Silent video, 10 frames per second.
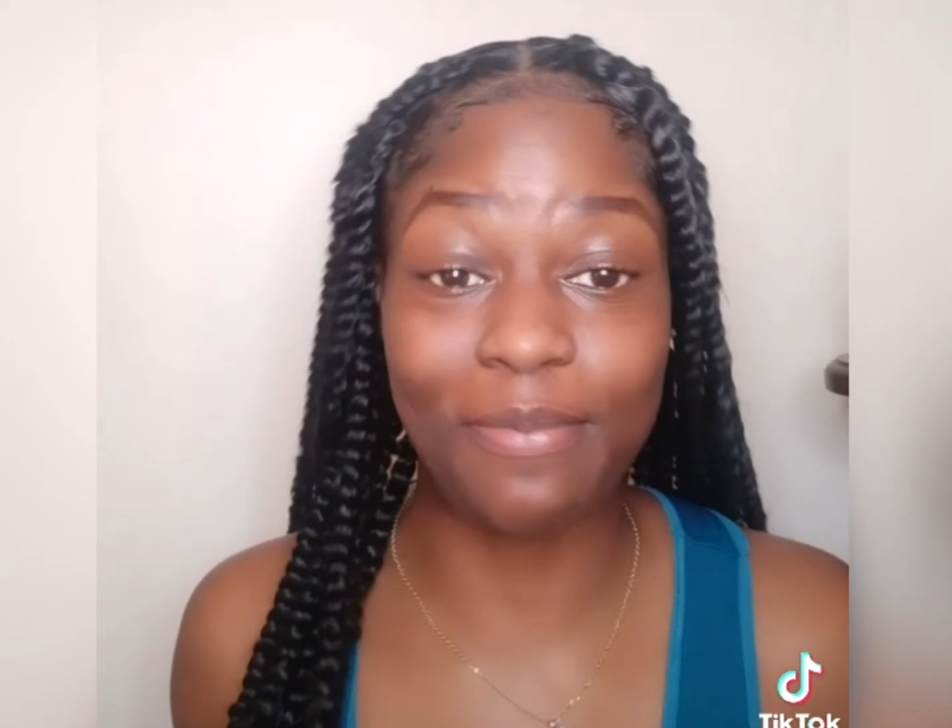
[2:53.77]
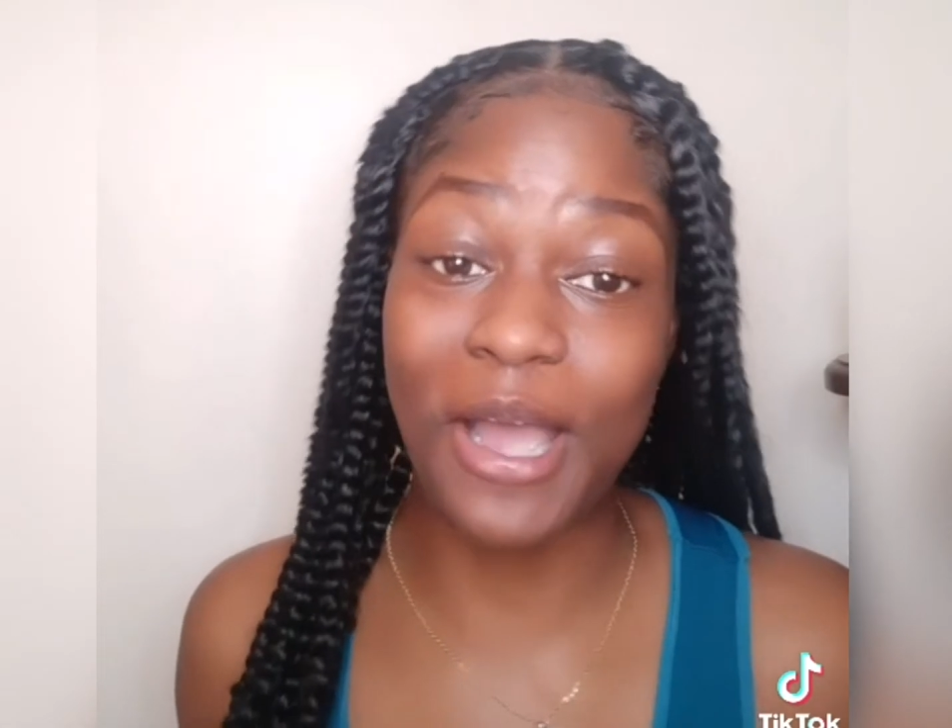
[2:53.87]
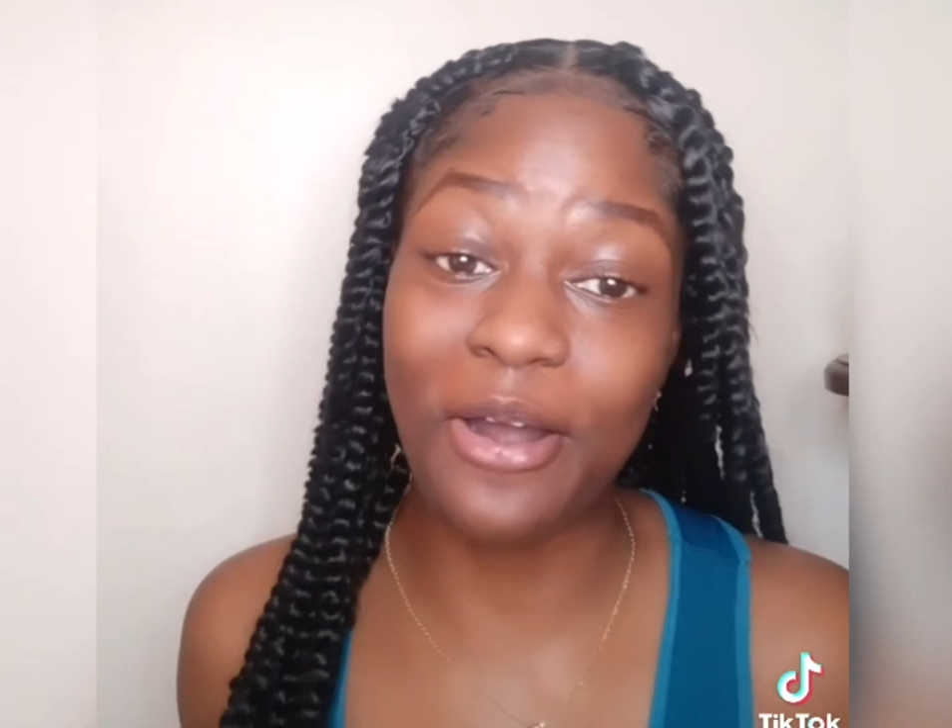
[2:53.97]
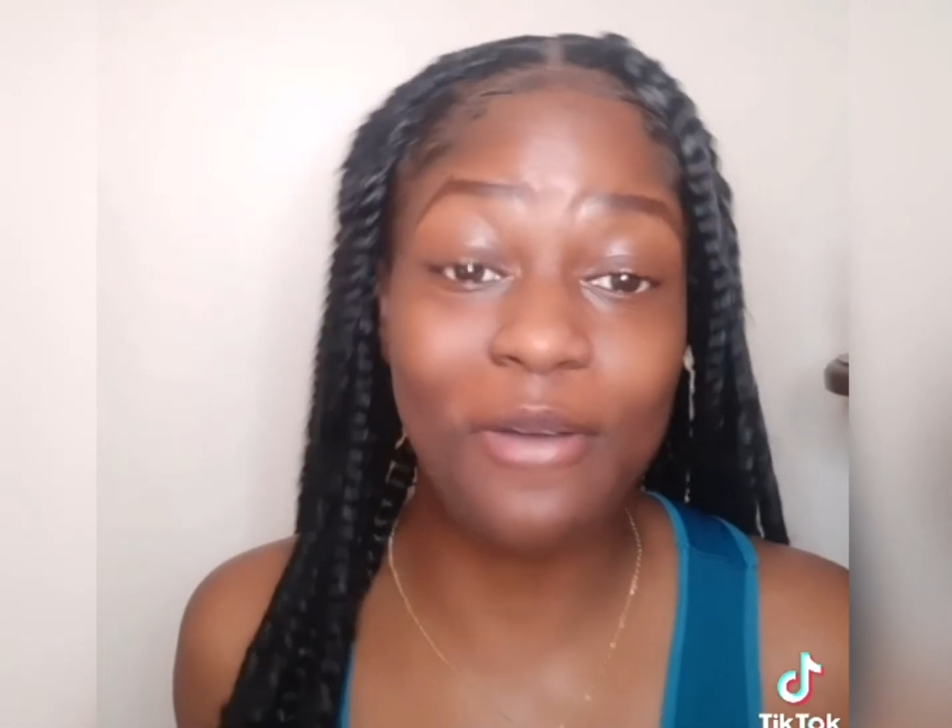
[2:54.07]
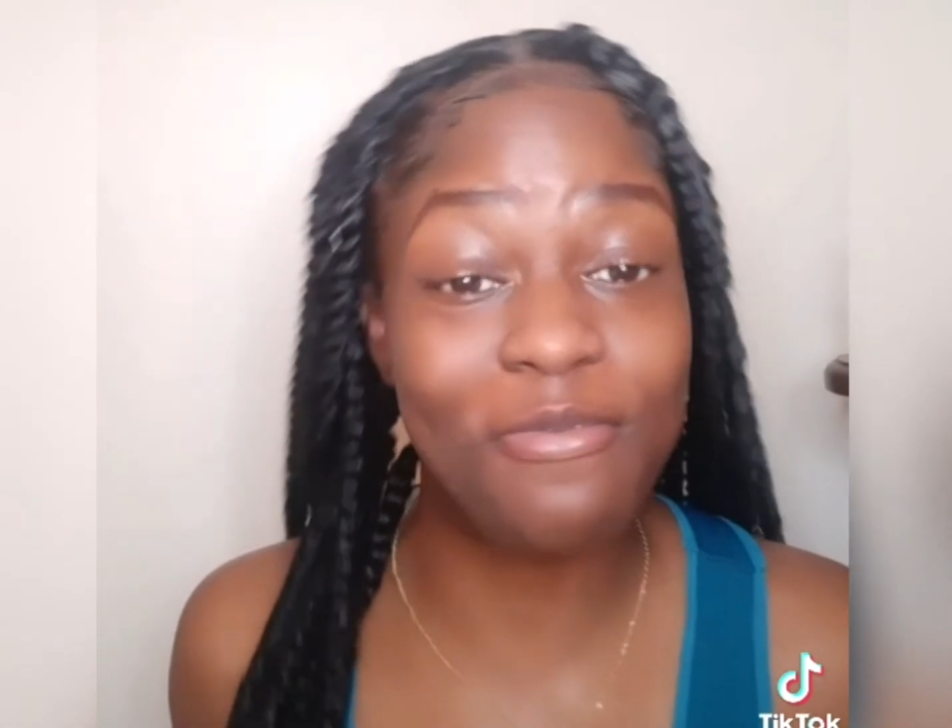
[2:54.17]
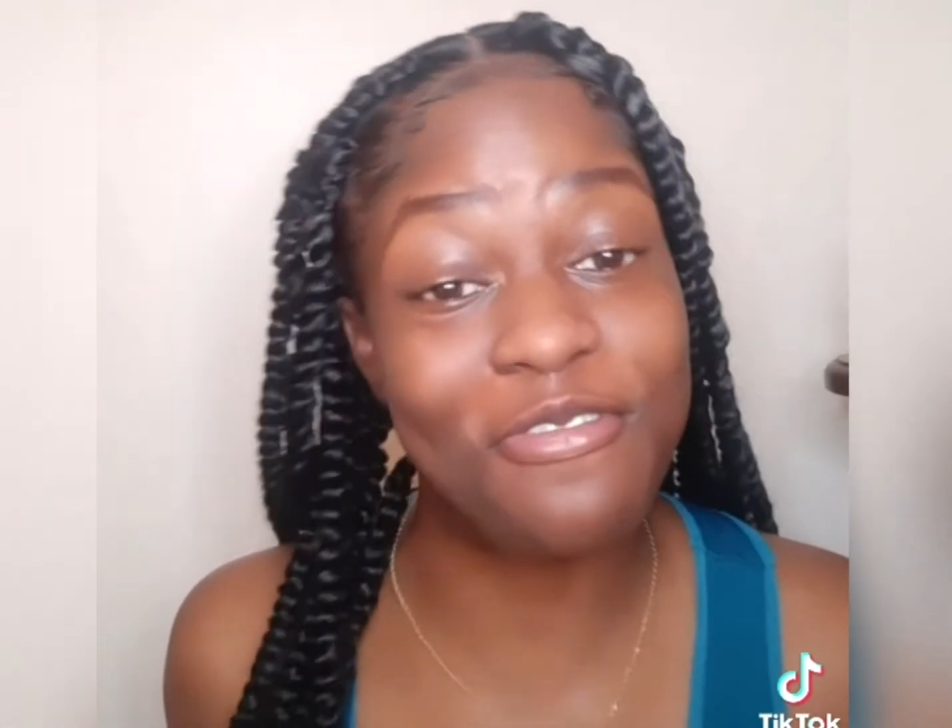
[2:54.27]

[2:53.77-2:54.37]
where I come